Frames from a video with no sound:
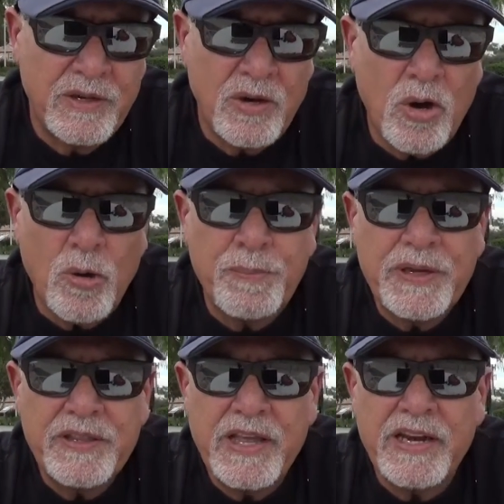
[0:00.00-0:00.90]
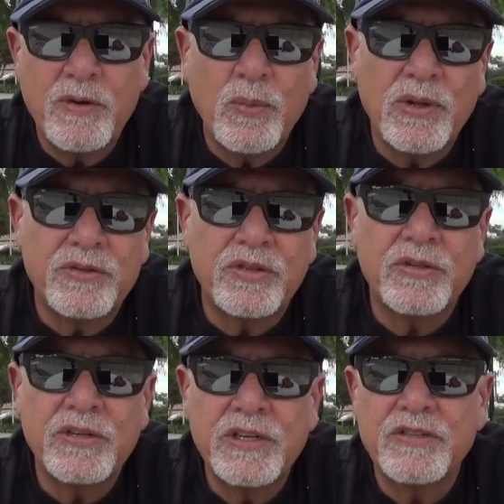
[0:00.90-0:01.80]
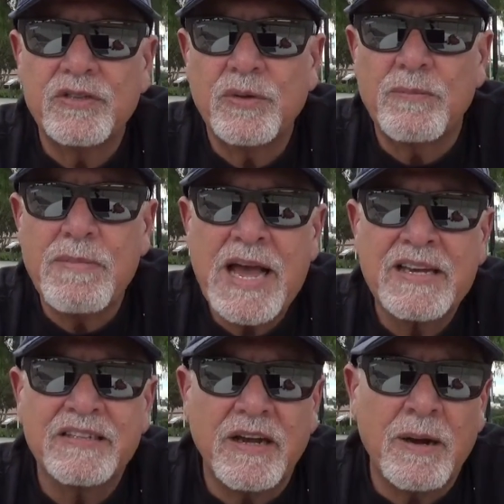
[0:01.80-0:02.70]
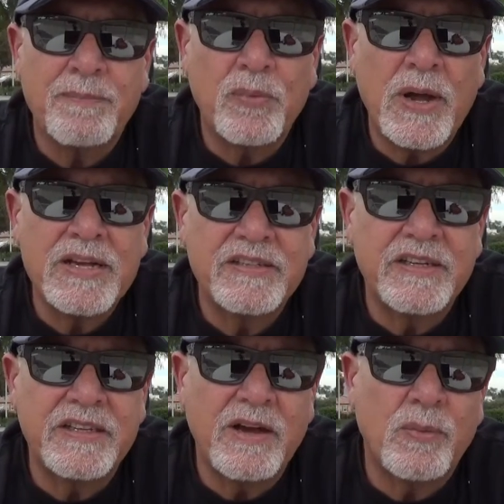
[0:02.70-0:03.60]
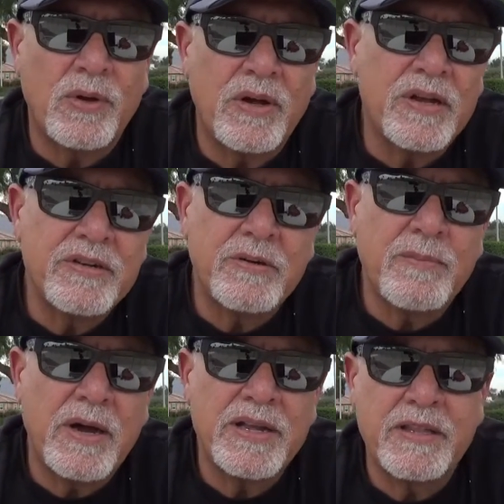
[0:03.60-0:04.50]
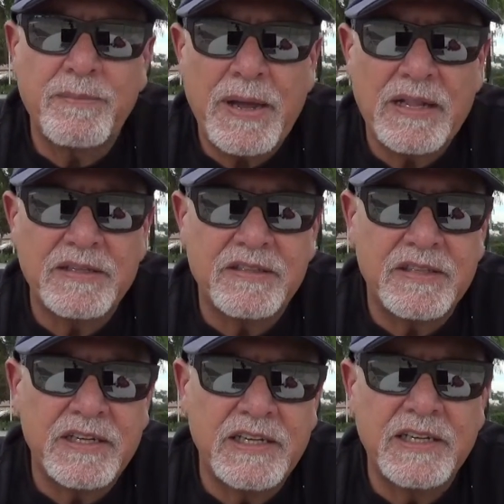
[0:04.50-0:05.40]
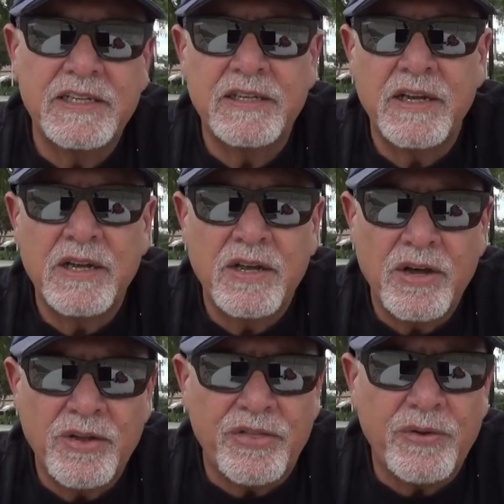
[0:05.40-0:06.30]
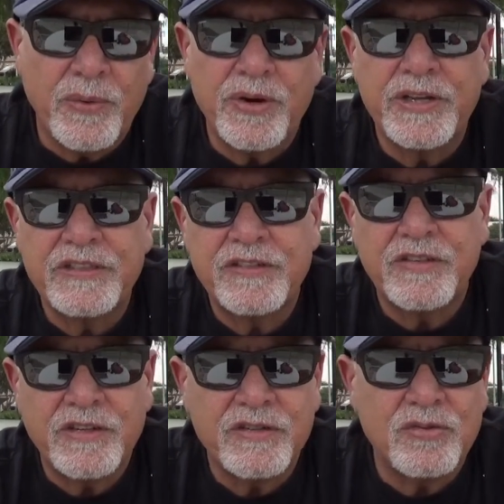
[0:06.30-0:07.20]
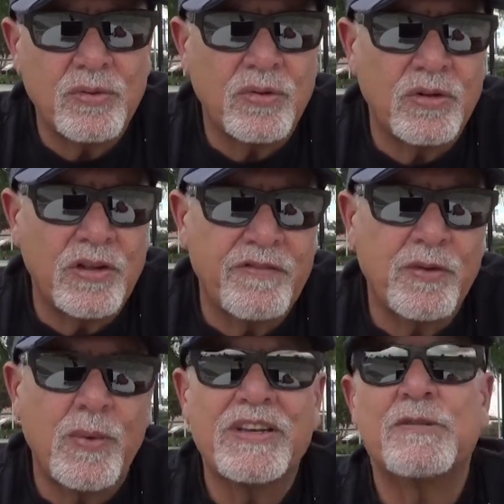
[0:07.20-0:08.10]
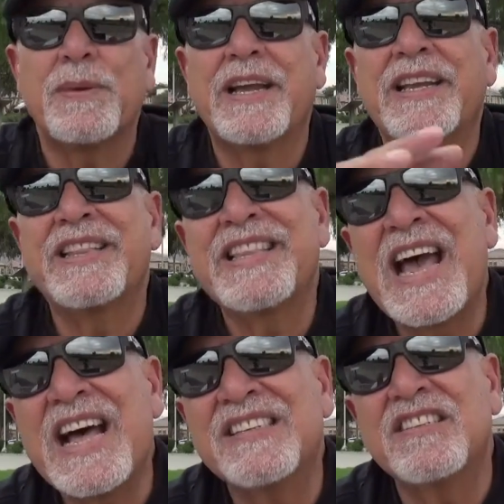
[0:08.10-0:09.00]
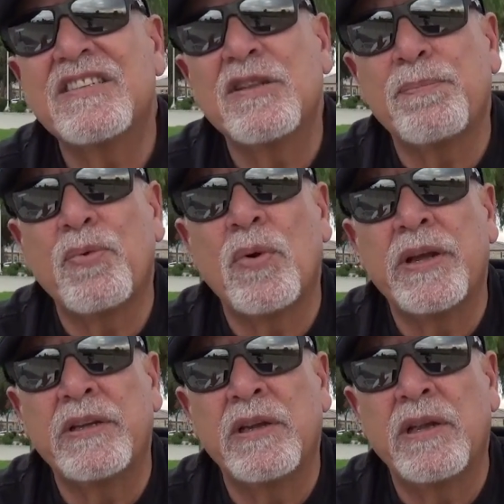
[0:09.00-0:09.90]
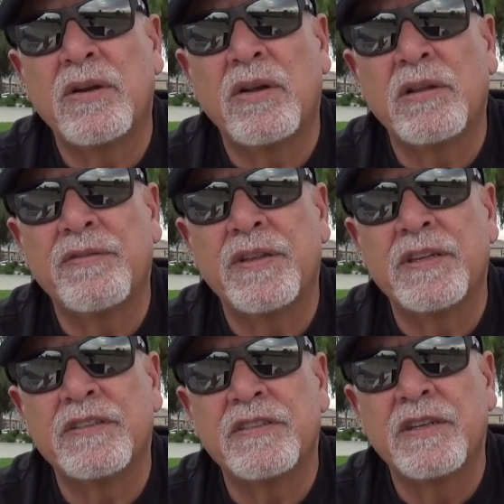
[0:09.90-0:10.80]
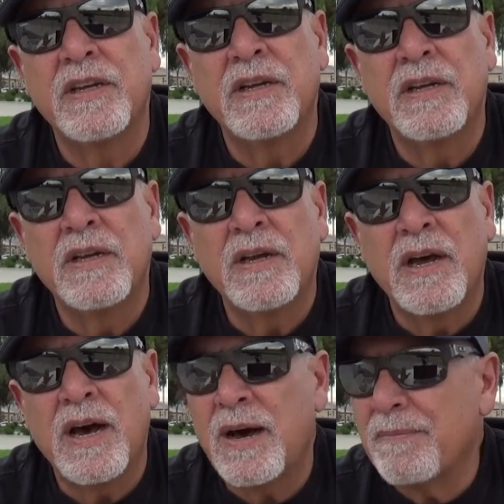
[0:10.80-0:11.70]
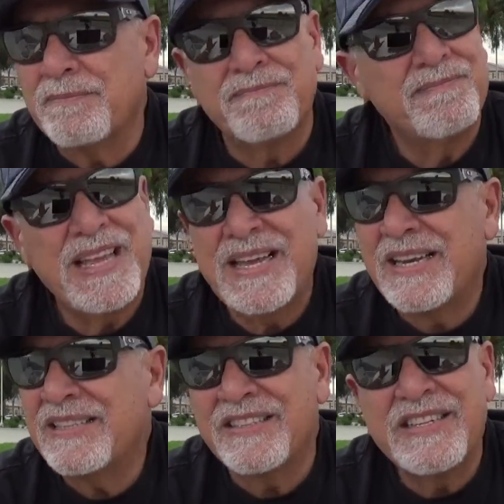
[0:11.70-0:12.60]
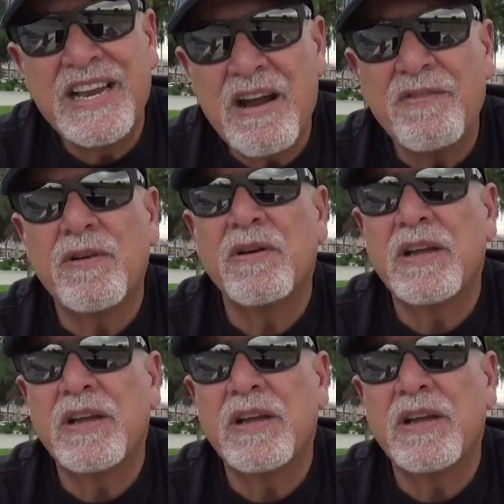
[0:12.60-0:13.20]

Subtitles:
hoping that it will turn into a mass uprising that will undermine the Palestinian Authority's control of the West Bank. And that's the point in all of this. It is never